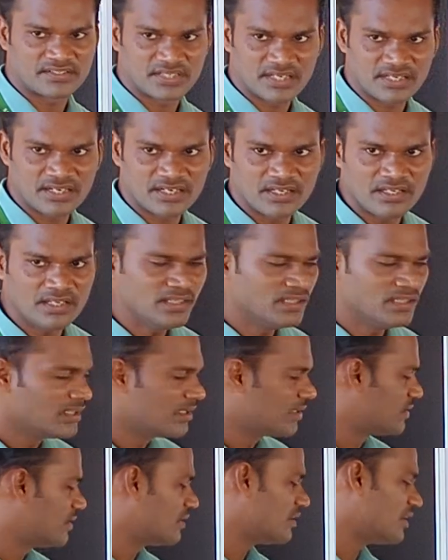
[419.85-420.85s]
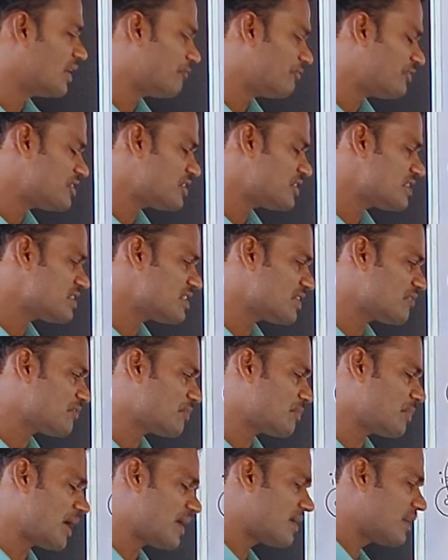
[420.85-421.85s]
Generally, the efficiency of a
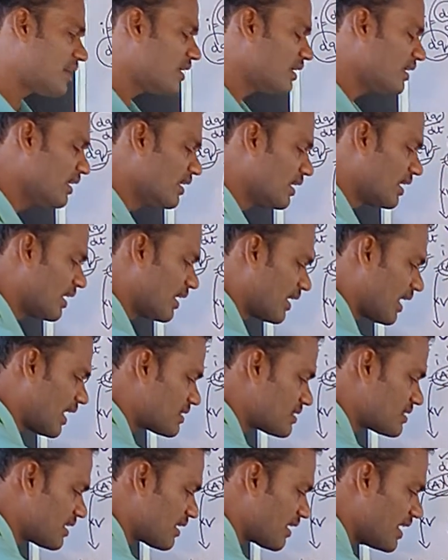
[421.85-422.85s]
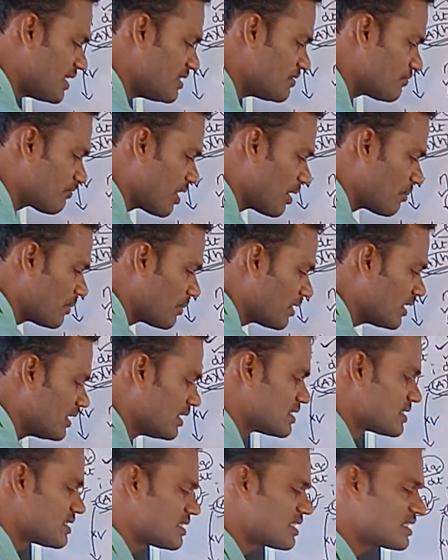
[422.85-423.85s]
battery has the range from
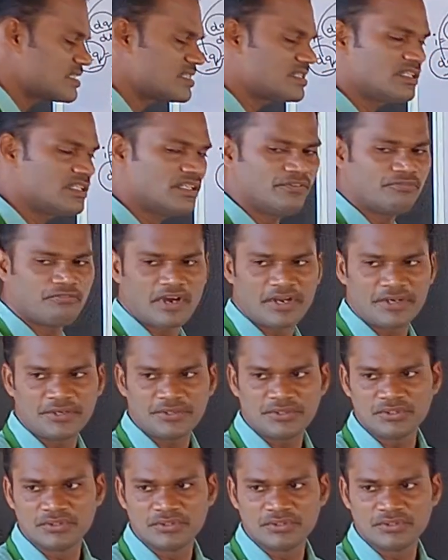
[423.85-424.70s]
65